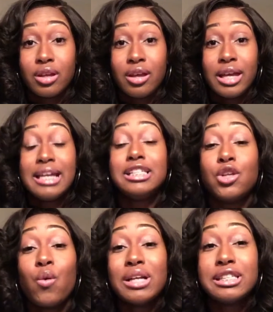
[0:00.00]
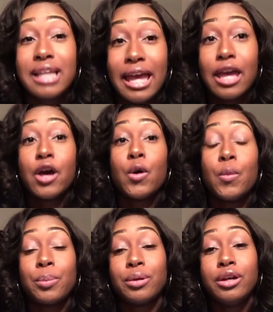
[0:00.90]
He's going to
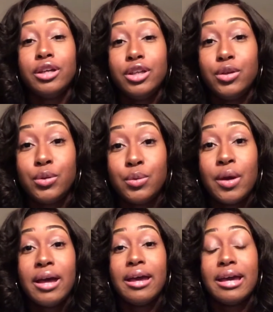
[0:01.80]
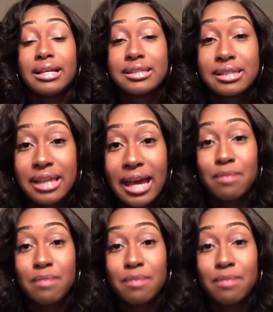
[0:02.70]
help you escape.